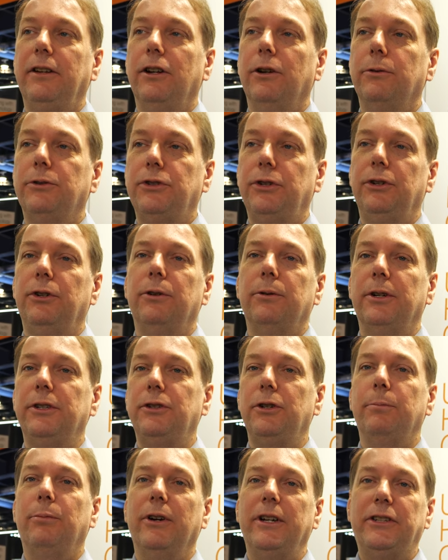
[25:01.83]
2 or
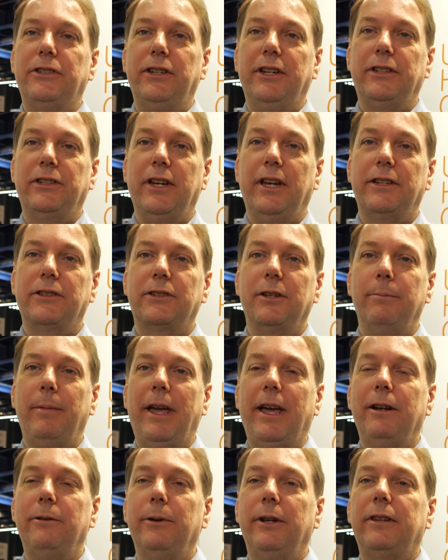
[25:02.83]
2.6X the
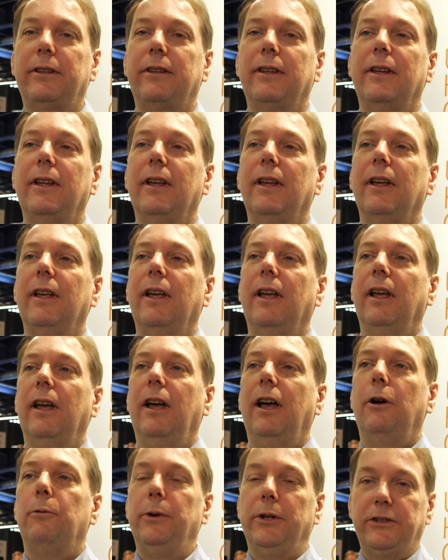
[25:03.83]
bandwidth,
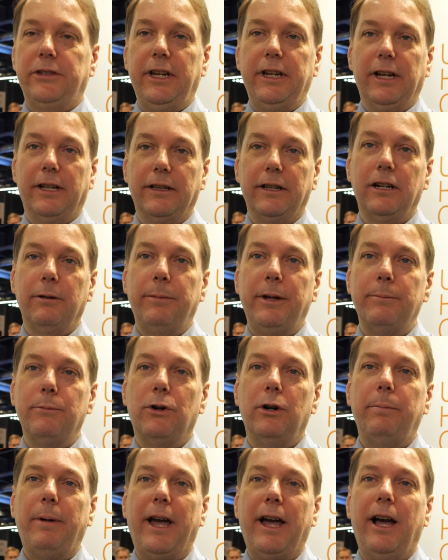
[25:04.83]
will take a little bit
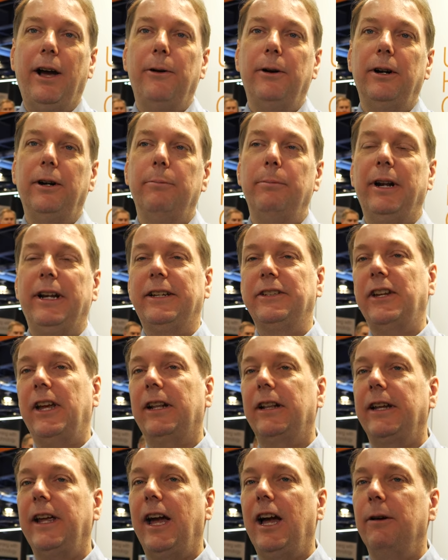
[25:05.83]
more power, but
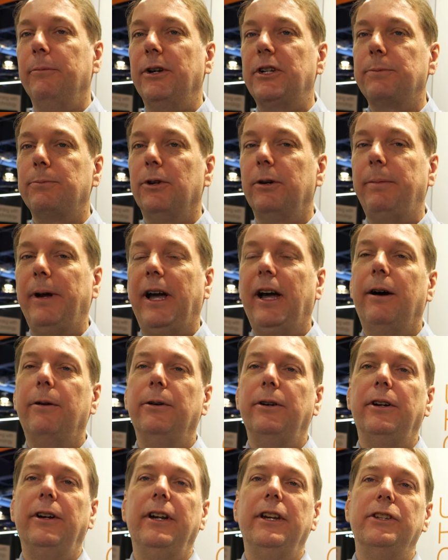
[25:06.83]
exactly how much more
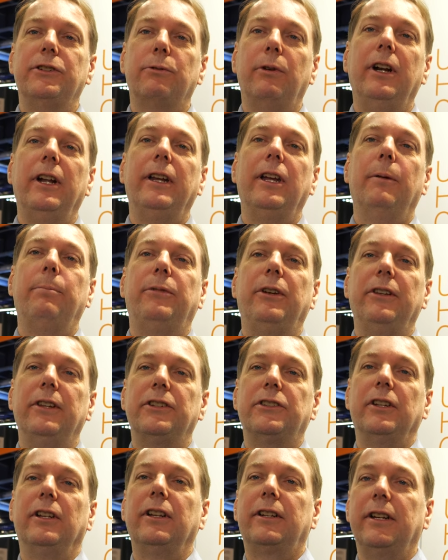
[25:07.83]
power is really up to
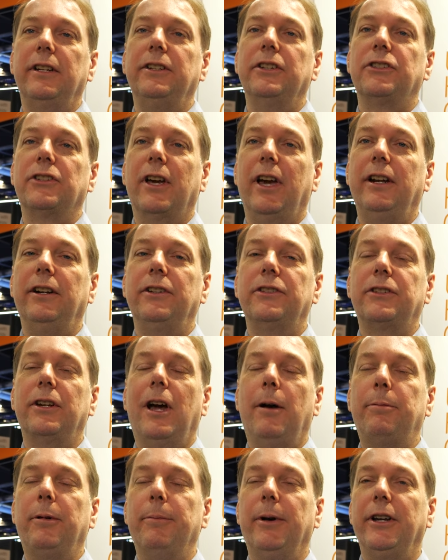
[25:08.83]
the silicon designers to
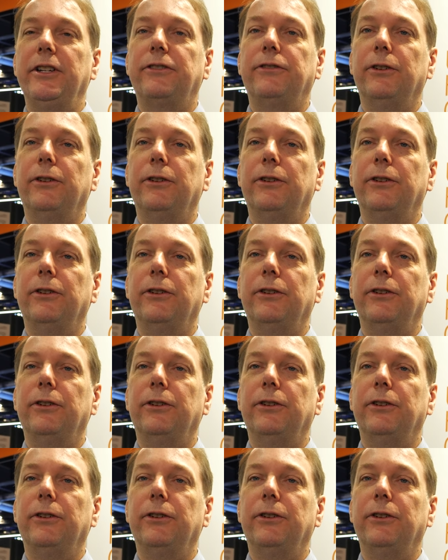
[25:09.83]
optimize